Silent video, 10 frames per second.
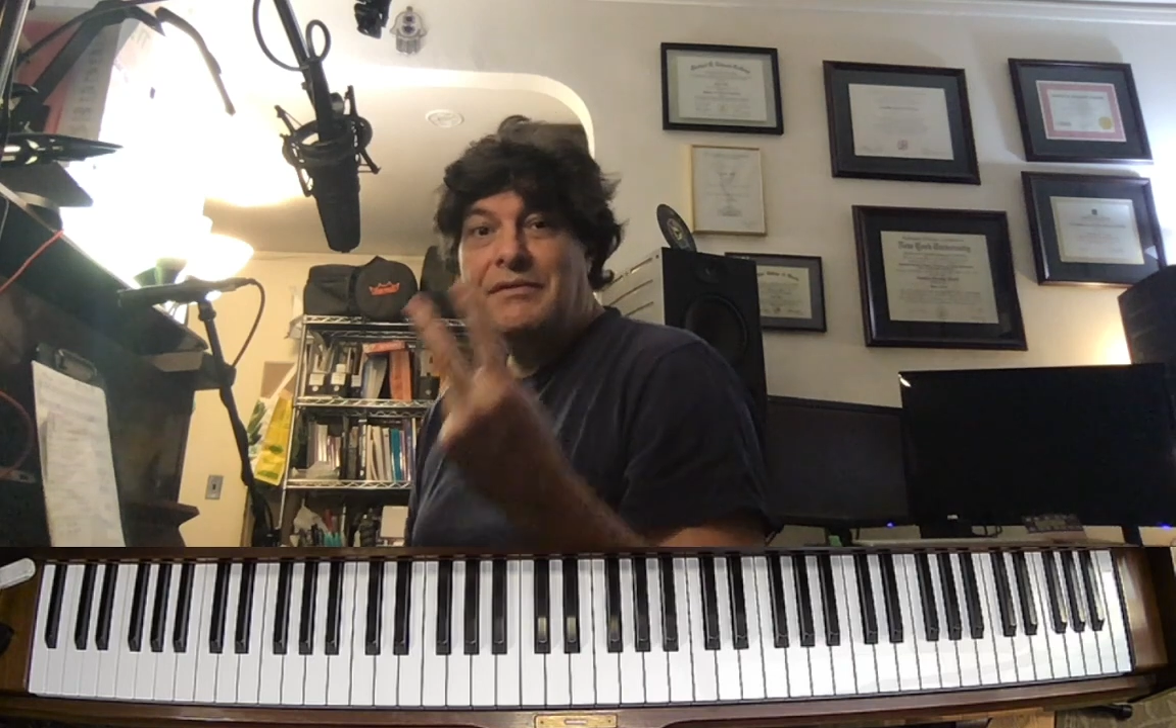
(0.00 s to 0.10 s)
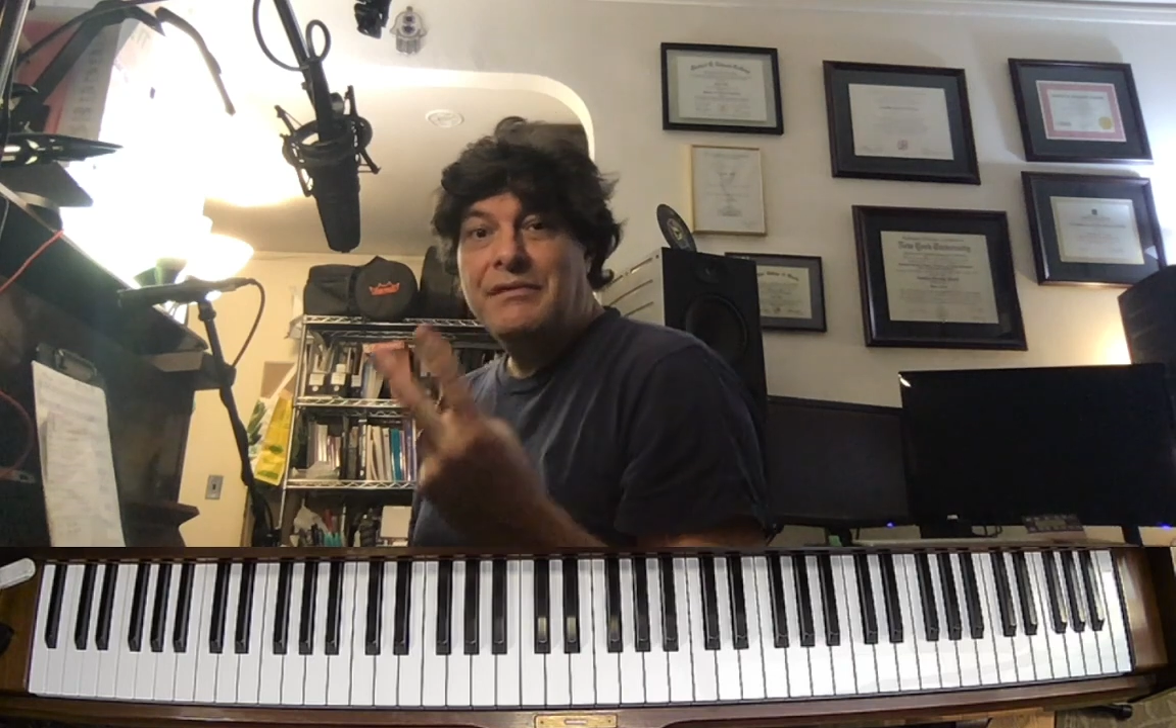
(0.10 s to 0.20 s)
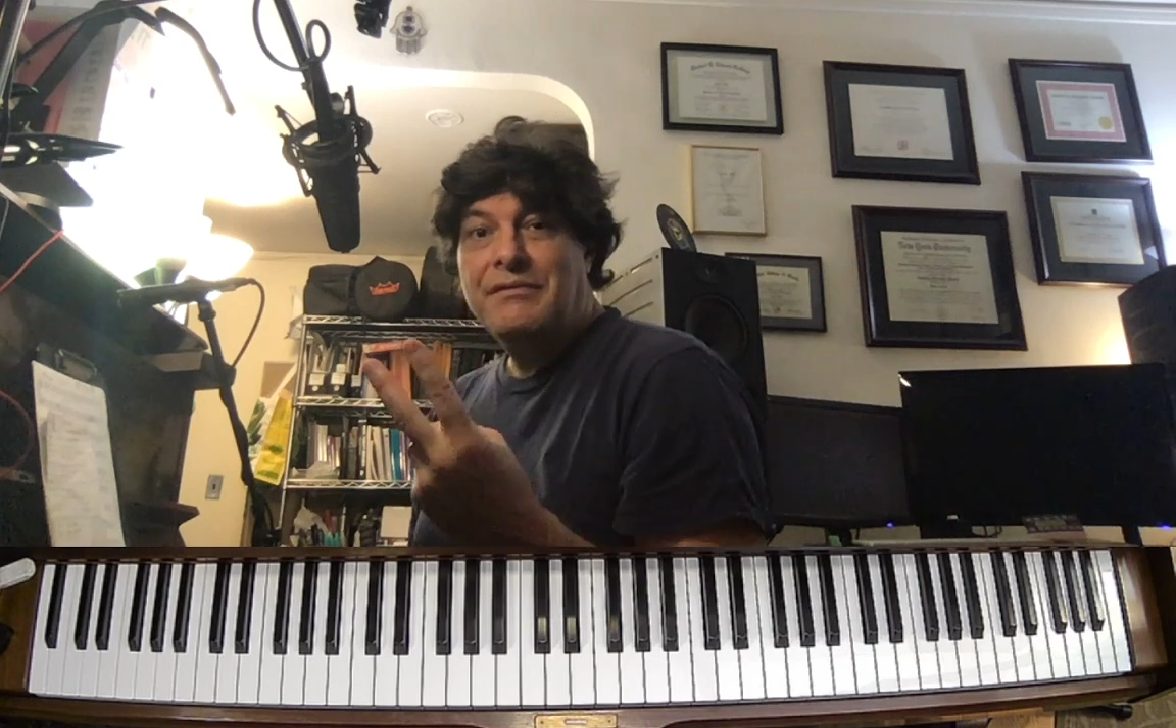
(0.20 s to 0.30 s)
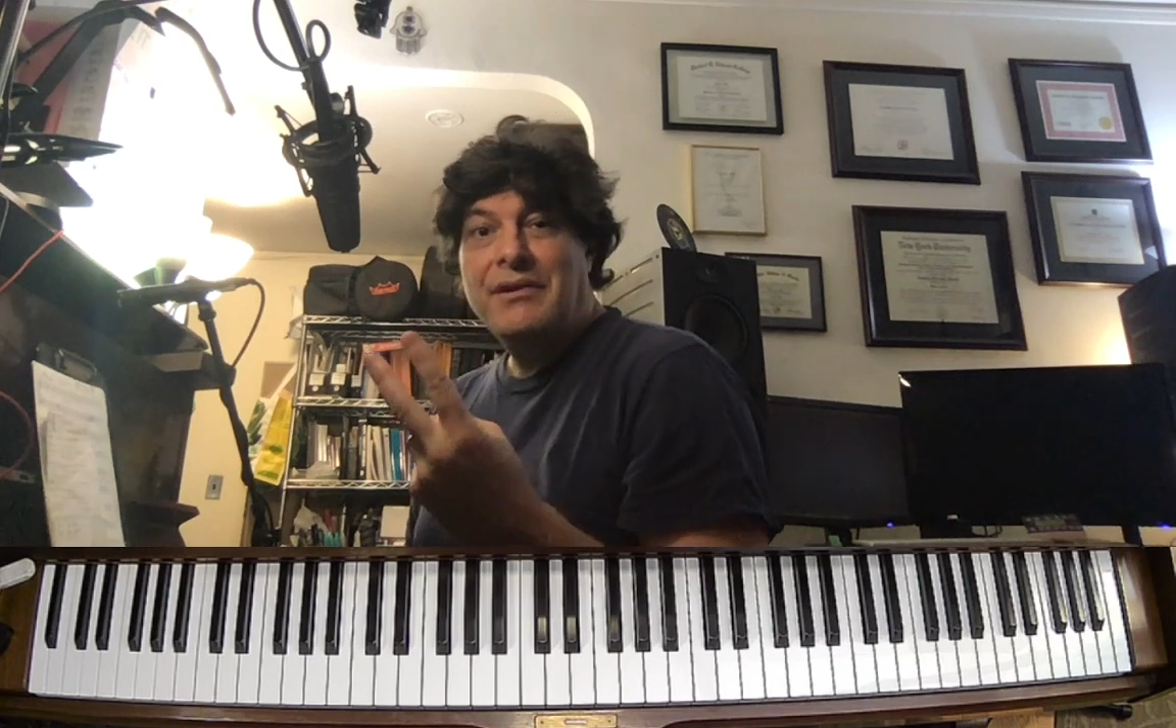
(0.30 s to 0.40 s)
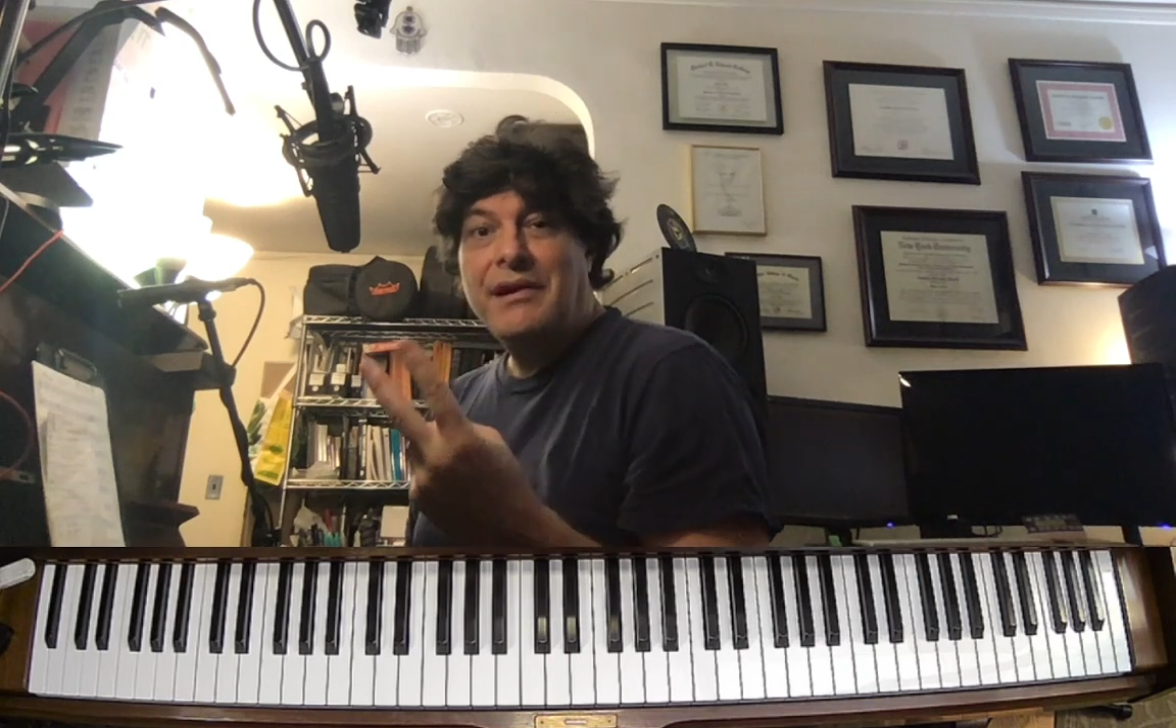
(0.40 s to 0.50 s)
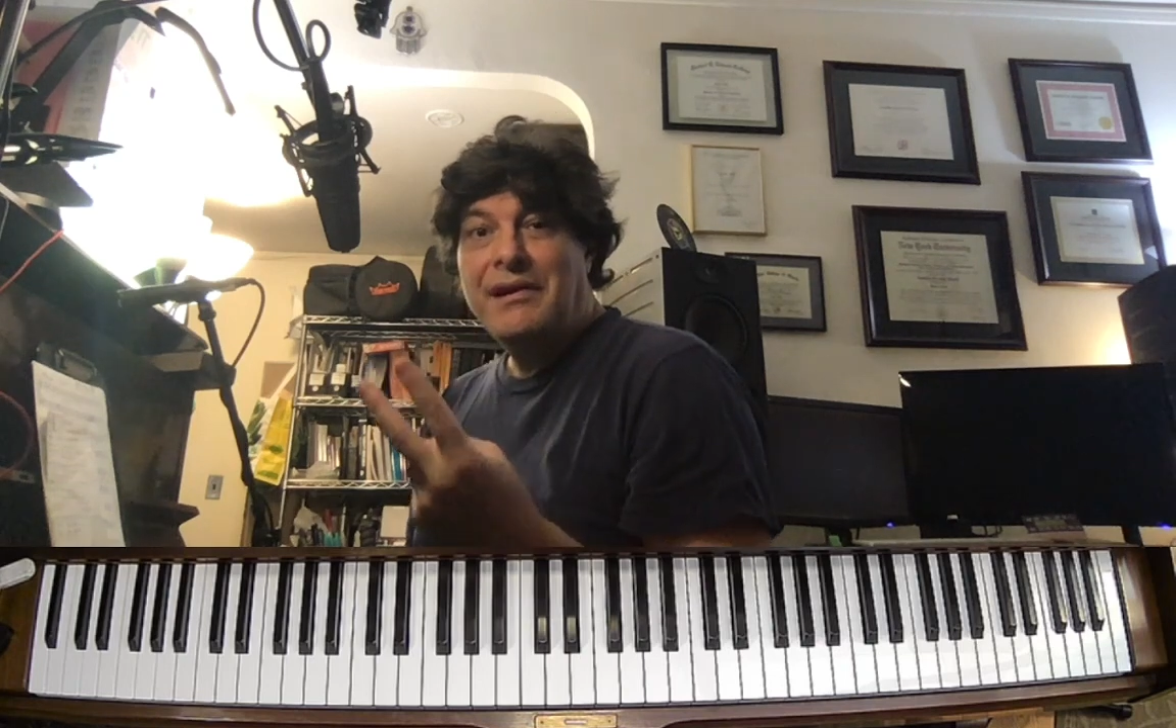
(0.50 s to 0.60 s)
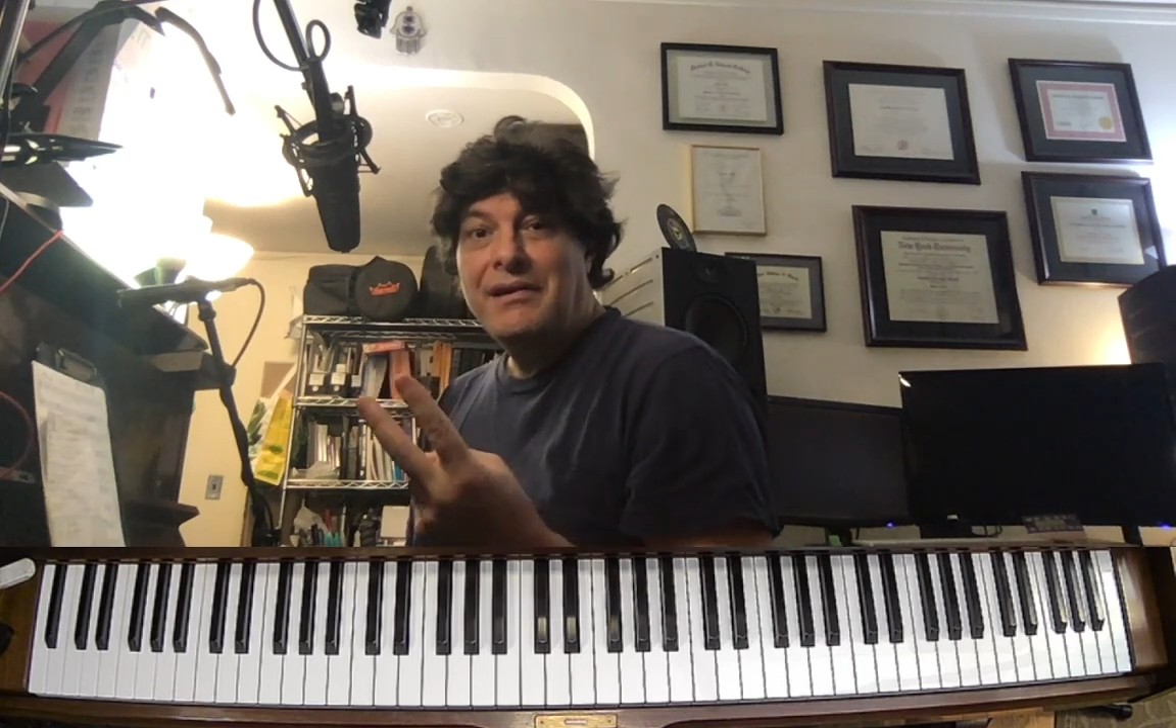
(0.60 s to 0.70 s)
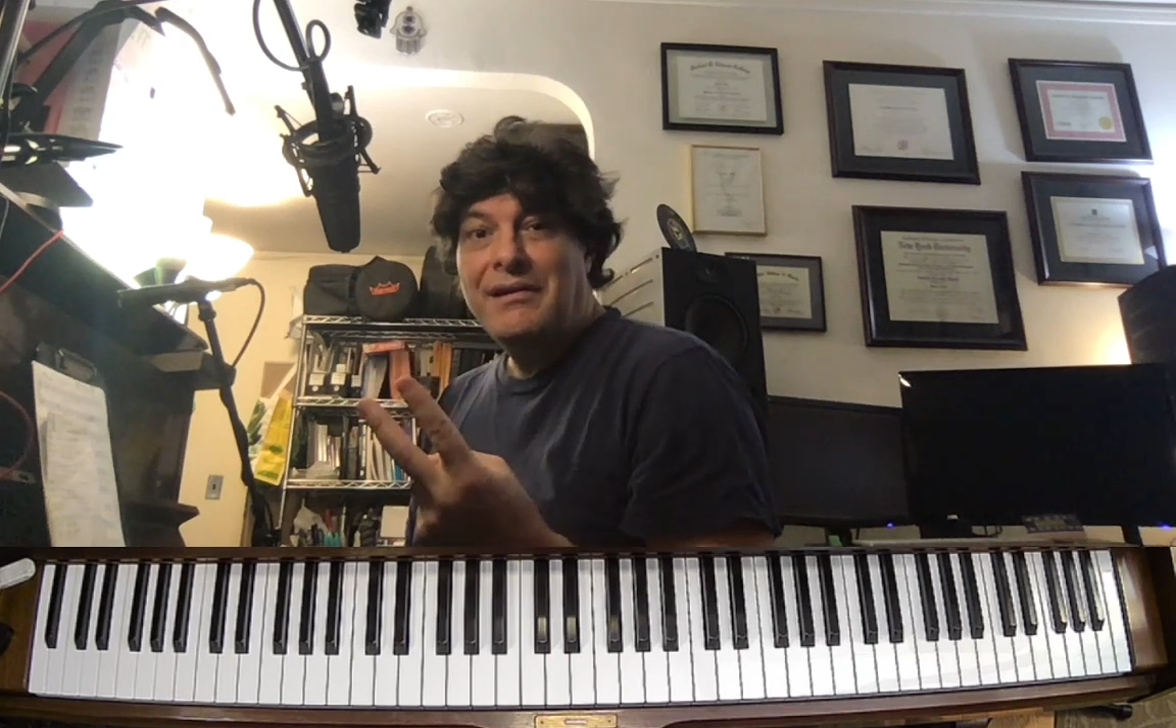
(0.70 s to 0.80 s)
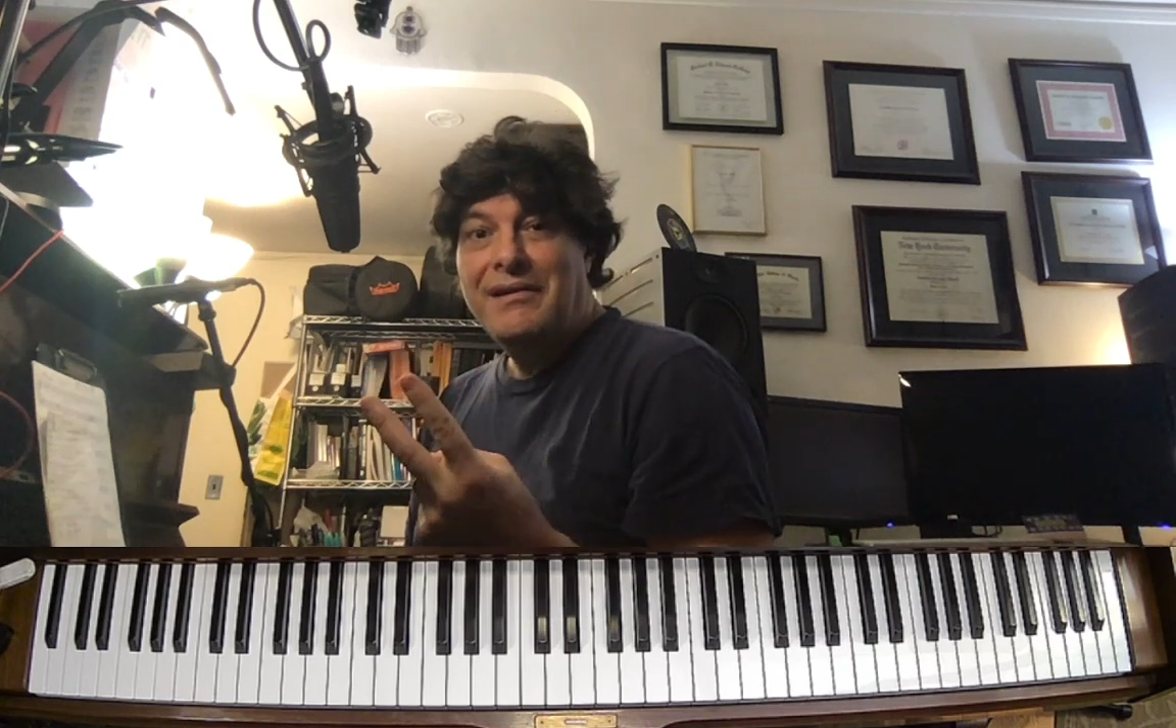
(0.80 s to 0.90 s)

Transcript: inverting